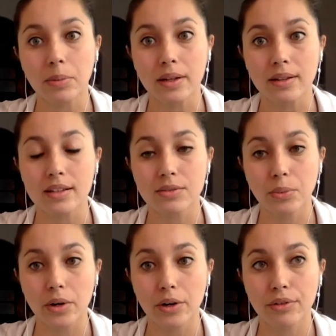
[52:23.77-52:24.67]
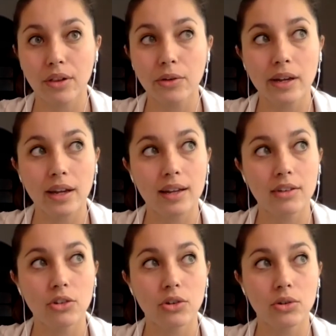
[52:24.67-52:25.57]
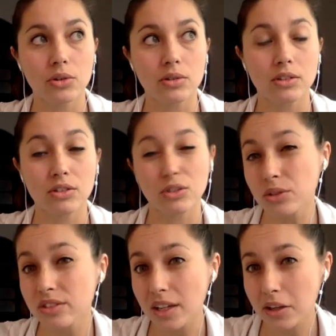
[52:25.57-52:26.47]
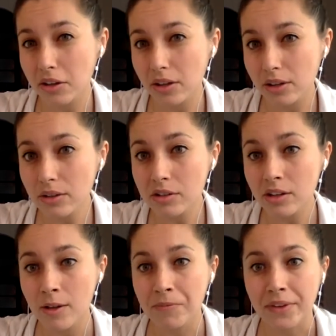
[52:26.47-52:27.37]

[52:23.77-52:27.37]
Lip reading: but it's worth looking into the tools that you use.